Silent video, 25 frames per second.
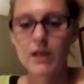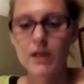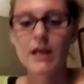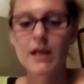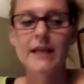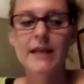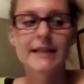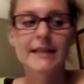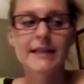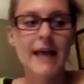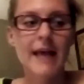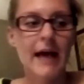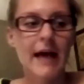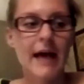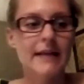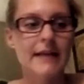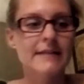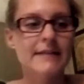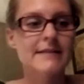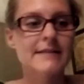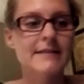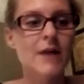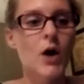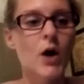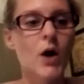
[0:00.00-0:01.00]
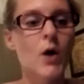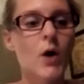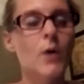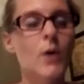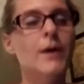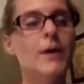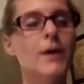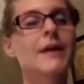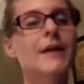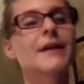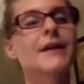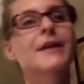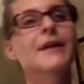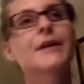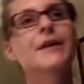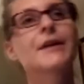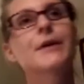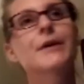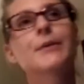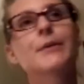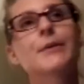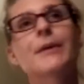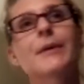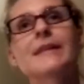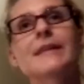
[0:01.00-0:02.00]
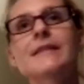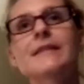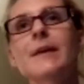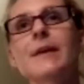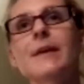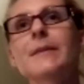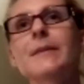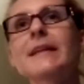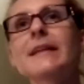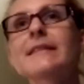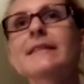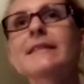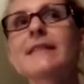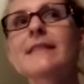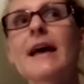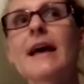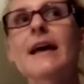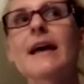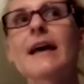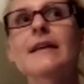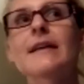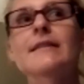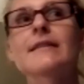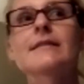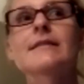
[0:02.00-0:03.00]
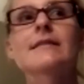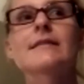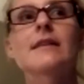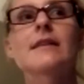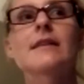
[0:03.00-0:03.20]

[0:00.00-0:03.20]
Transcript: Yeah. So when somebody says,